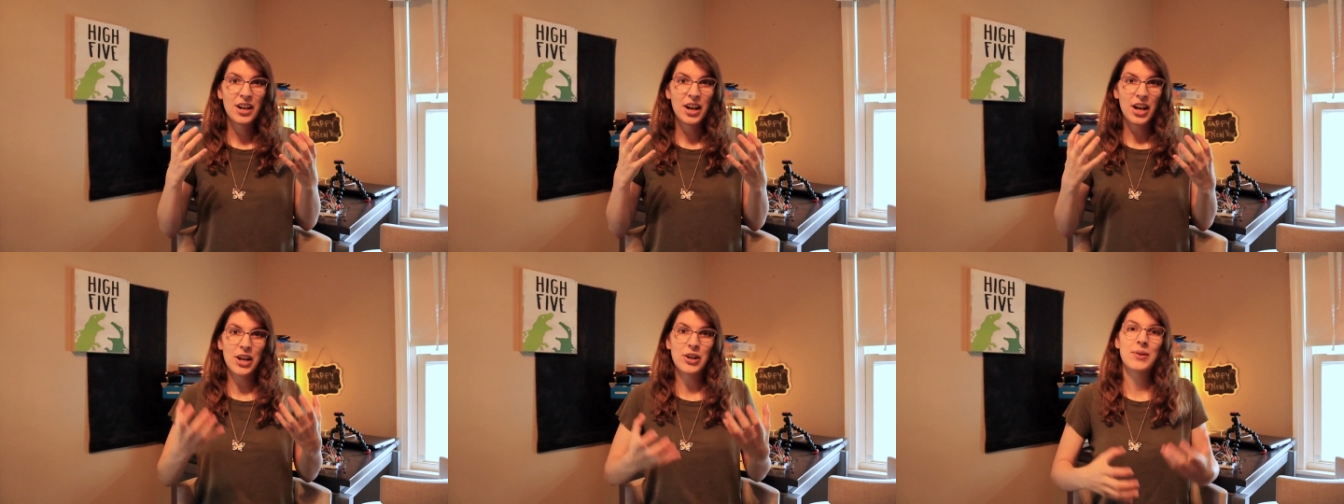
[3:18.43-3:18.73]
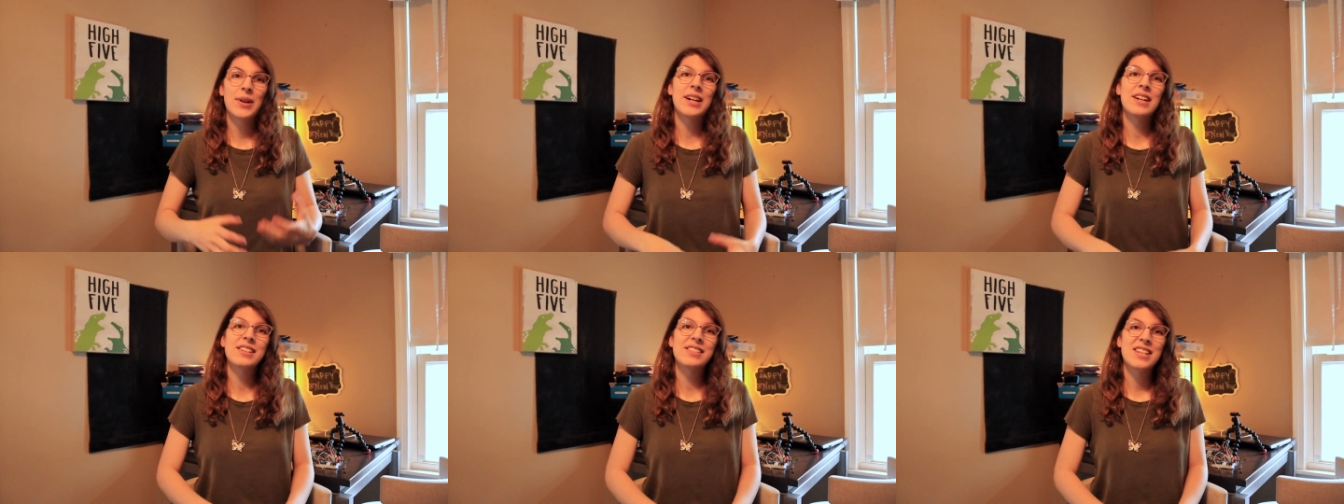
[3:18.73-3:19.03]
A
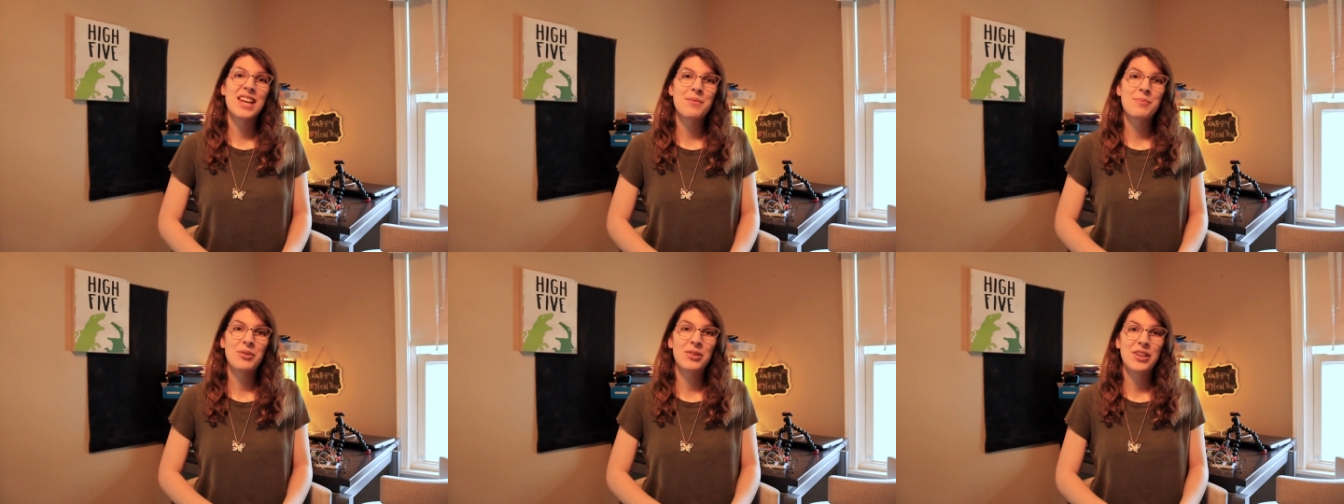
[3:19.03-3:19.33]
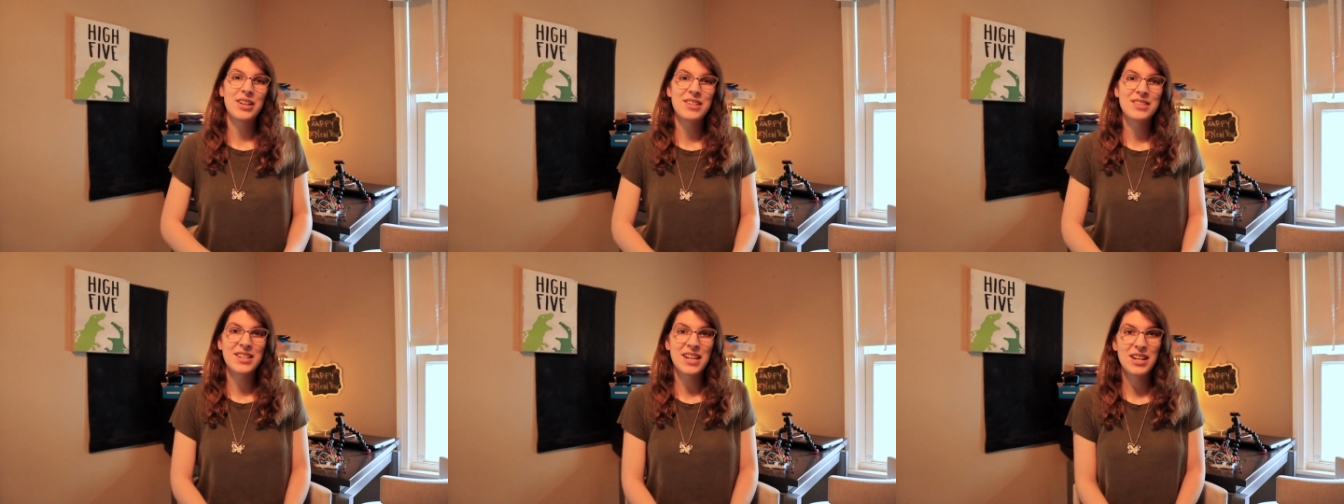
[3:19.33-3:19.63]
great example
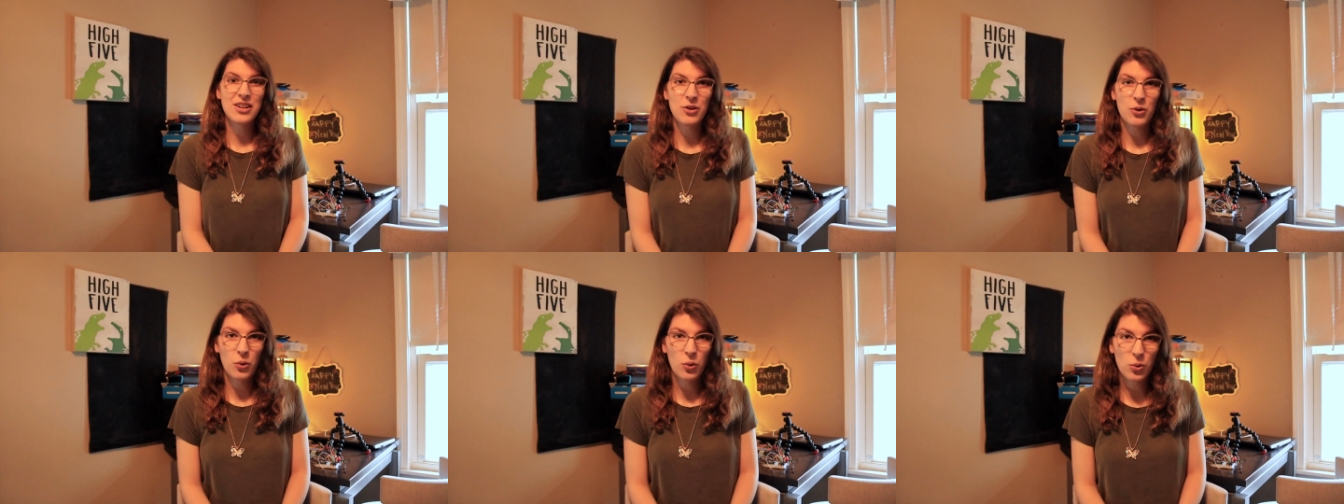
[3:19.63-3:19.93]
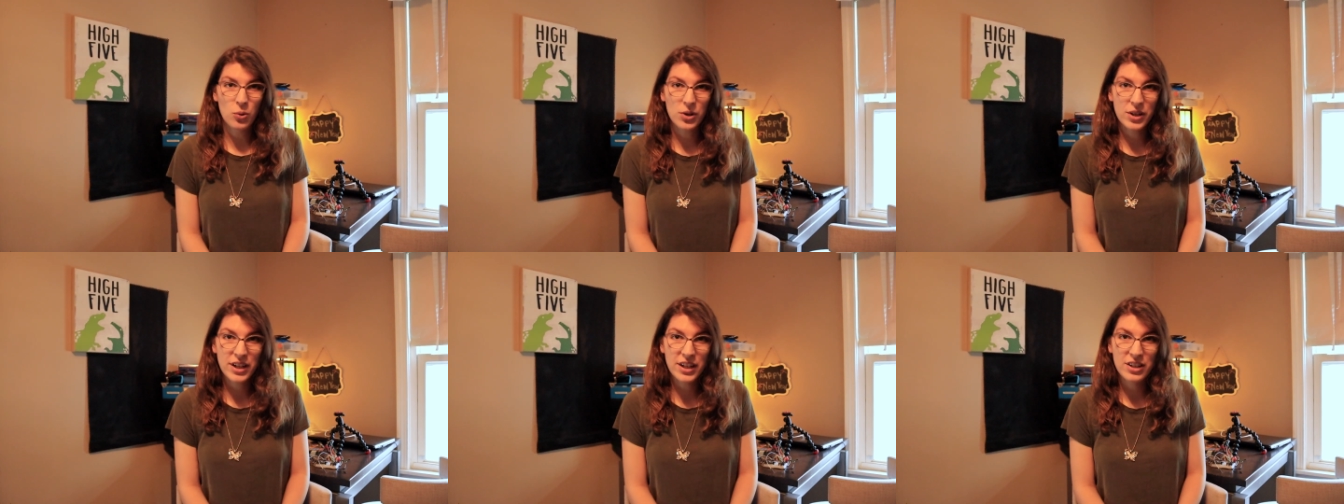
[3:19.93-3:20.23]
is in
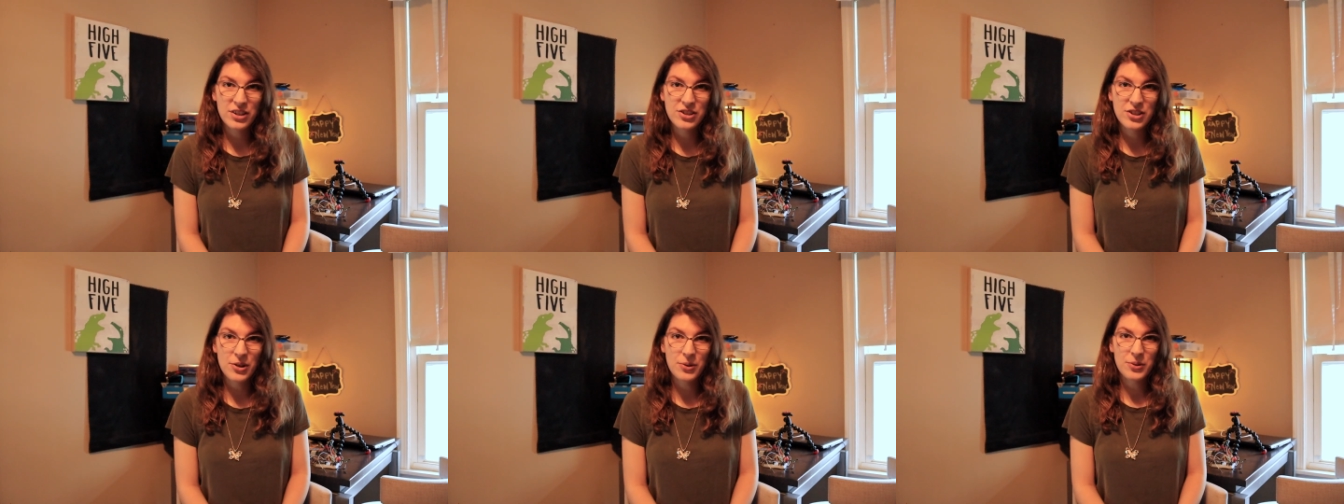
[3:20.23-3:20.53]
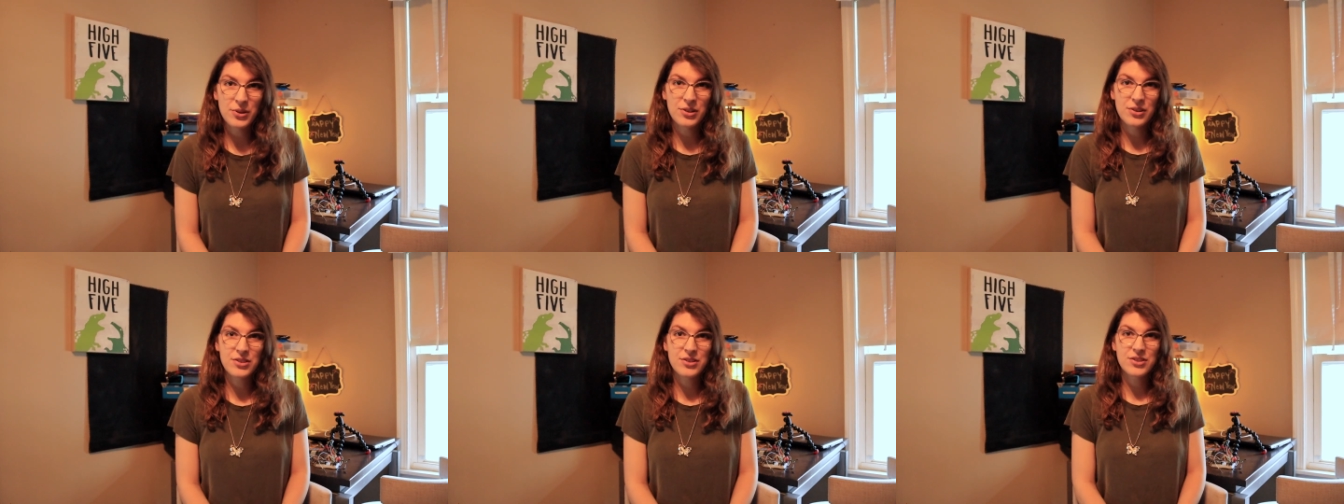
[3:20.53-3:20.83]
organ
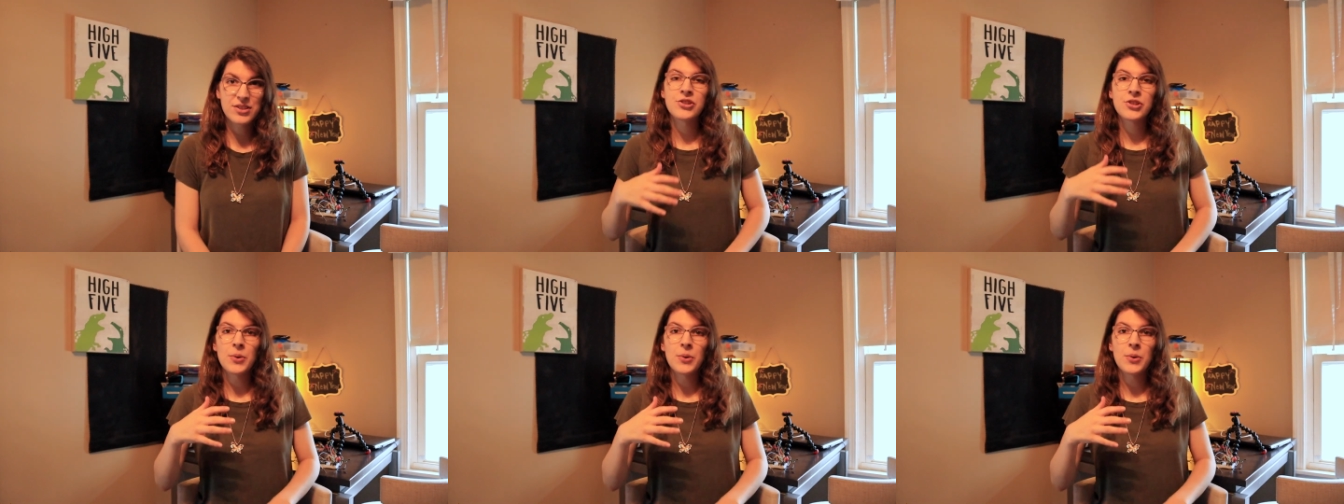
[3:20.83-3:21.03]
donors.